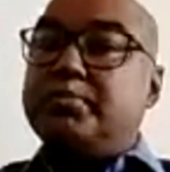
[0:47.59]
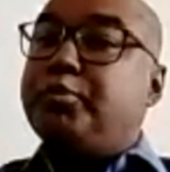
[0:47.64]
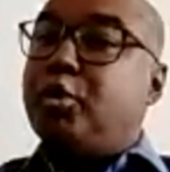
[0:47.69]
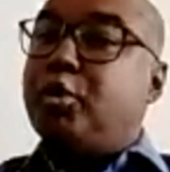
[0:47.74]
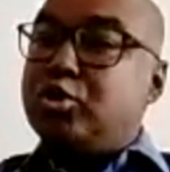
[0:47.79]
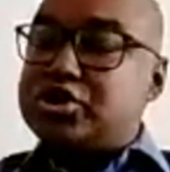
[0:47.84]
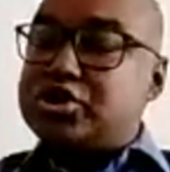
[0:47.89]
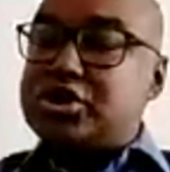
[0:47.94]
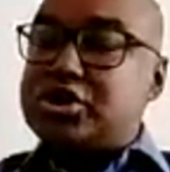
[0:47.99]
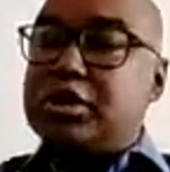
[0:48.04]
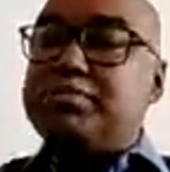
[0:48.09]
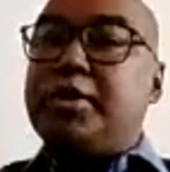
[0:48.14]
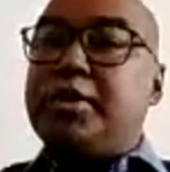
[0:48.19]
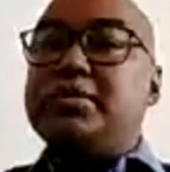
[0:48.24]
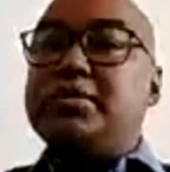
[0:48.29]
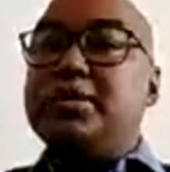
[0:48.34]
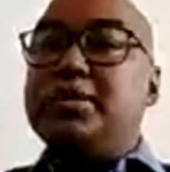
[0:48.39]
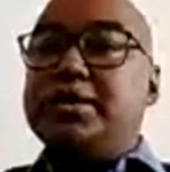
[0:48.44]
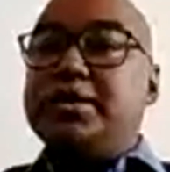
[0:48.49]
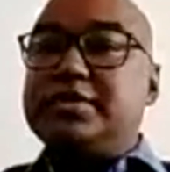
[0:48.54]
post
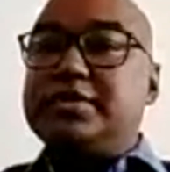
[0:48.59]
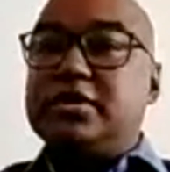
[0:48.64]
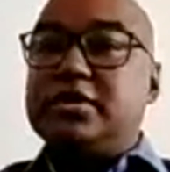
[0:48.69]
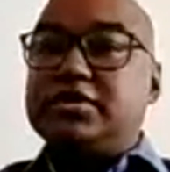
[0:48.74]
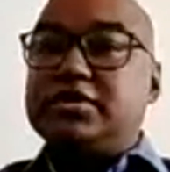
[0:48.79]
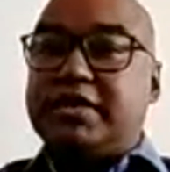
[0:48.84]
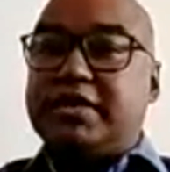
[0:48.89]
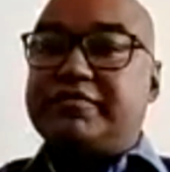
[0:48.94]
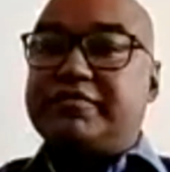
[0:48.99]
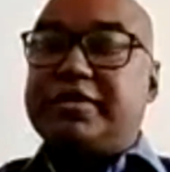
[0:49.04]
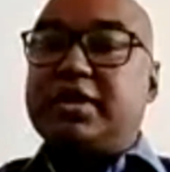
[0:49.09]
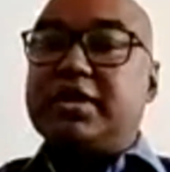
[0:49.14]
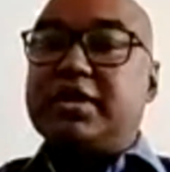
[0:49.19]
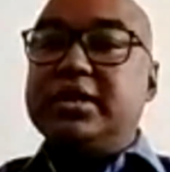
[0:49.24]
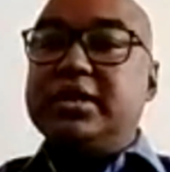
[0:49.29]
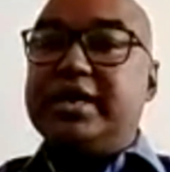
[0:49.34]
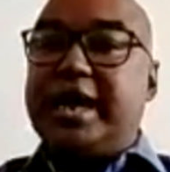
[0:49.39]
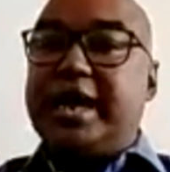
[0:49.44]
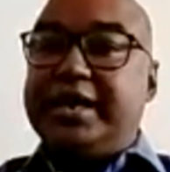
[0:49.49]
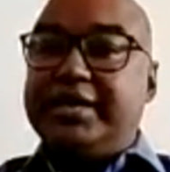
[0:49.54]
apartheid South Africa
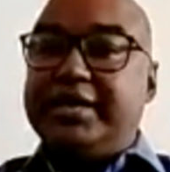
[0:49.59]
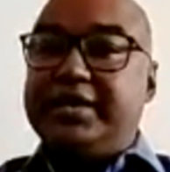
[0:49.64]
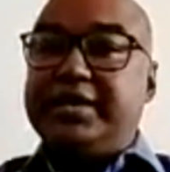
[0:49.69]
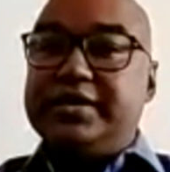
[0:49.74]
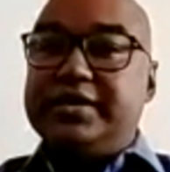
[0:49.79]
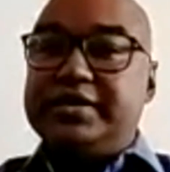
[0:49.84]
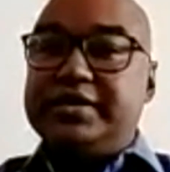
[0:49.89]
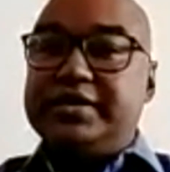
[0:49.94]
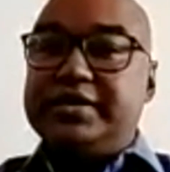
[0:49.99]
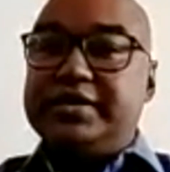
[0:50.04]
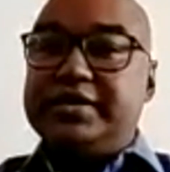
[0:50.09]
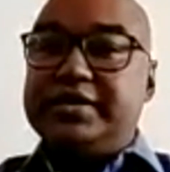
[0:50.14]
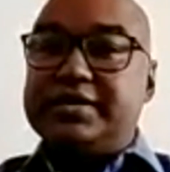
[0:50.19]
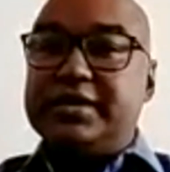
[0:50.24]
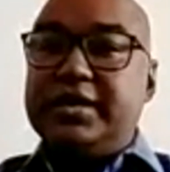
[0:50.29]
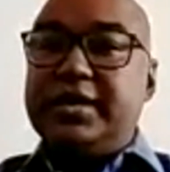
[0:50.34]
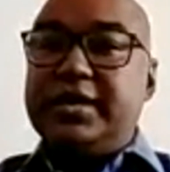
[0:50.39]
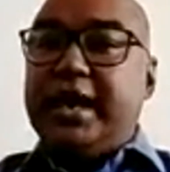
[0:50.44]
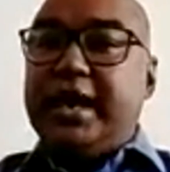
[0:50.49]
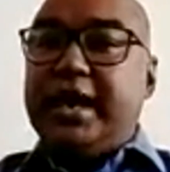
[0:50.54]
in the 90s
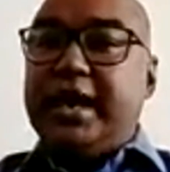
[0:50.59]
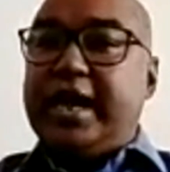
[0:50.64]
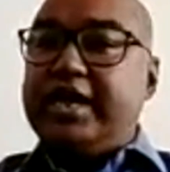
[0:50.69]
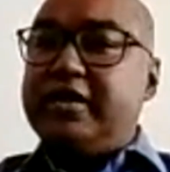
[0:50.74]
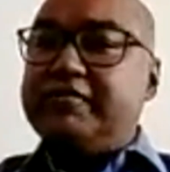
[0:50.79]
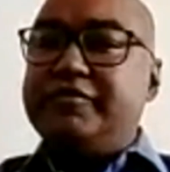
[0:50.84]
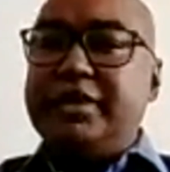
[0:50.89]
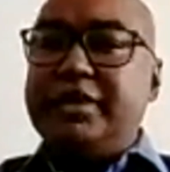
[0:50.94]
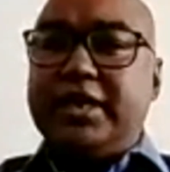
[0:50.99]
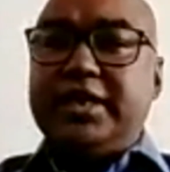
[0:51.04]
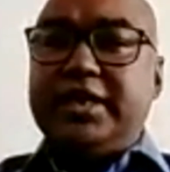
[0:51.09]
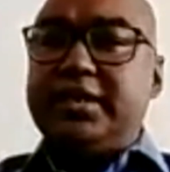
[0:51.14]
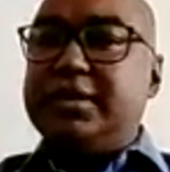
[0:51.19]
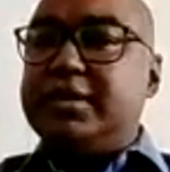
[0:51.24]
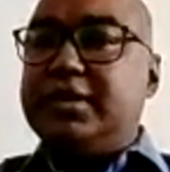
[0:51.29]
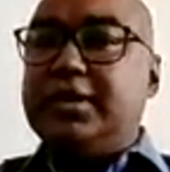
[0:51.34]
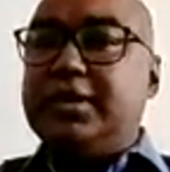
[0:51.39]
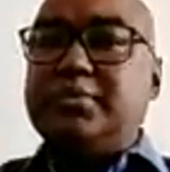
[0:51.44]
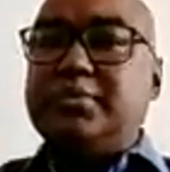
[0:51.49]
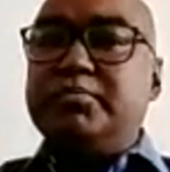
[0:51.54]
and have really
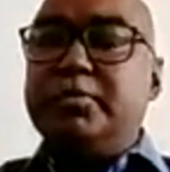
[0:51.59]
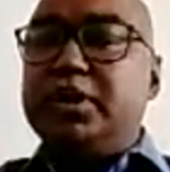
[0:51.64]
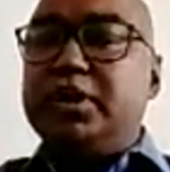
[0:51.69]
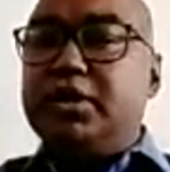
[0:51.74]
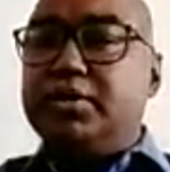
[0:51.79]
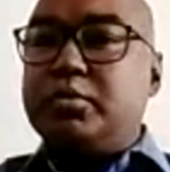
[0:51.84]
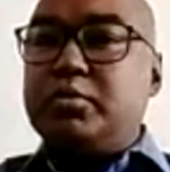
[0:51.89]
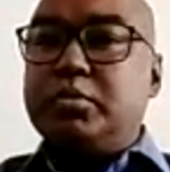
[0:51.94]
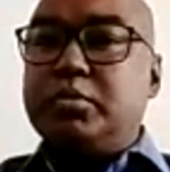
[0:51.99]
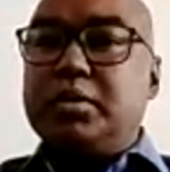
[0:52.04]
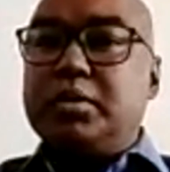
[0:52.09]
uh, uh